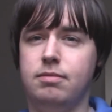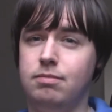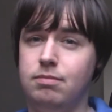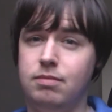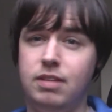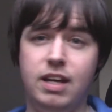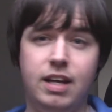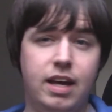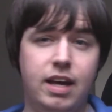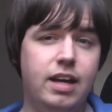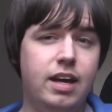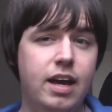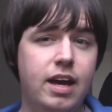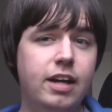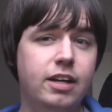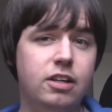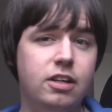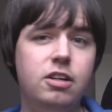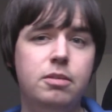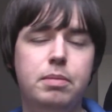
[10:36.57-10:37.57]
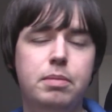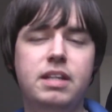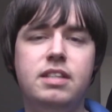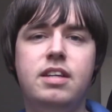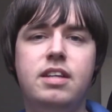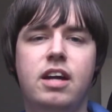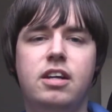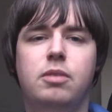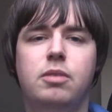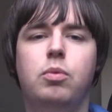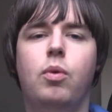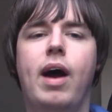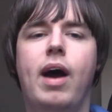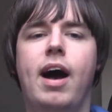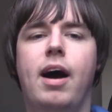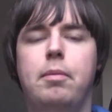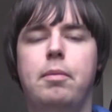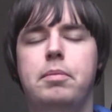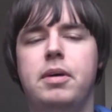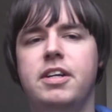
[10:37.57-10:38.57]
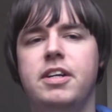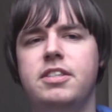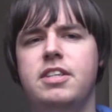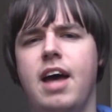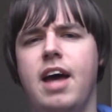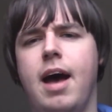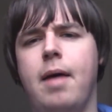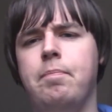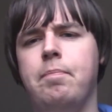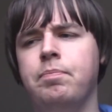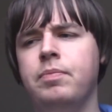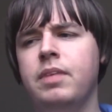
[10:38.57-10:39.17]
It, it could be set up well, but um,